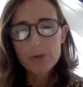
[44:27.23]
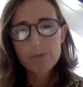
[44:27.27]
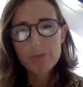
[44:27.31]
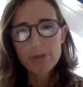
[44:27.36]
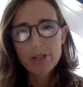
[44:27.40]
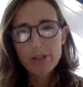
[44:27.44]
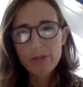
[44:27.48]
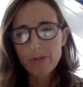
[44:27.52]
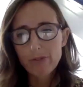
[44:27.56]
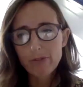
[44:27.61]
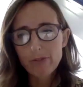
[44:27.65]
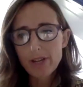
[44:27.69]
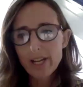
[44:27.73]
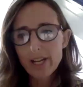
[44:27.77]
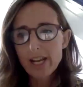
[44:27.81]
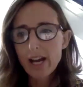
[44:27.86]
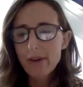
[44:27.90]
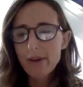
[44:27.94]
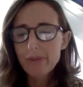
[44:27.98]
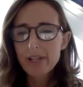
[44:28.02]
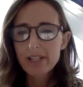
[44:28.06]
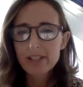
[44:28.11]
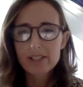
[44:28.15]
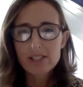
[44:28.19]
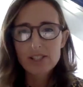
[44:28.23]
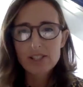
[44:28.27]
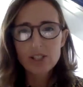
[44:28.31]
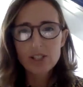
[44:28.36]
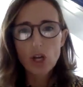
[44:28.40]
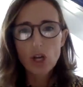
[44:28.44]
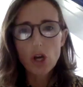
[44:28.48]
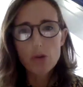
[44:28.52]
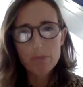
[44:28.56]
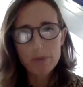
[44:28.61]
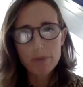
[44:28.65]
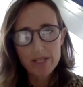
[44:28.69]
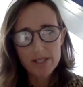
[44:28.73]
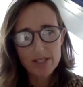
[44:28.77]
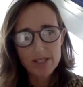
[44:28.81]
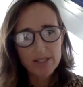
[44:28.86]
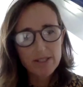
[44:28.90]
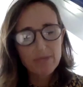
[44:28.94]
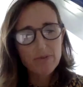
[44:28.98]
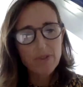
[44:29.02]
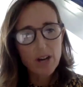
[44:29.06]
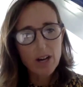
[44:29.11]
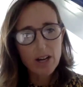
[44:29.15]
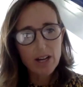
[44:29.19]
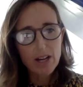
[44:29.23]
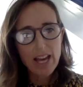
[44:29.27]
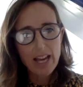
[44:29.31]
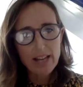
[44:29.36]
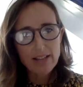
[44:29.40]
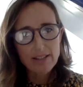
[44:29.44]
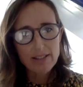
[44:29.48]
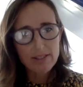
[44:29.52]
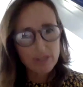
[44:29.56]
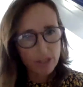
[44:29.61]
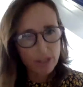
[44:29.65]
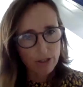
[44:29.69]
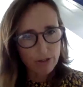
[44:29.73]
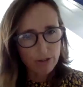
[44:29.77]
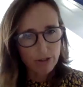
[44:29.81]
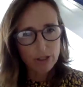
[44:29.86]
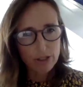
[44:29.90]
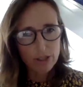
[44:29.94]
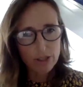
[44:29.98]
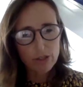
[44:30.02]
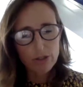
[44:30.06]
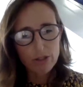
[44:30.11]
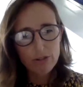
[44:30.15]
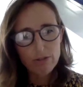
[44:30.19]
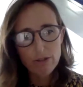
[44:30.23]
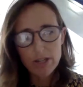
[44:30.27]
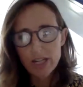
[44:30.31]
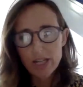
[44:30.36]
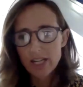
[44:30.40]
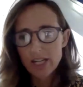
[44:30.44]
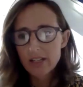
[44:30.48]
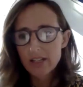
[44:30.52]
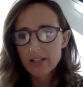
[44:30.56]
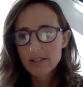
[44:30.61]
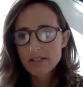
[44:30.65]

Briefly, I think the scope is far less. Do you agree?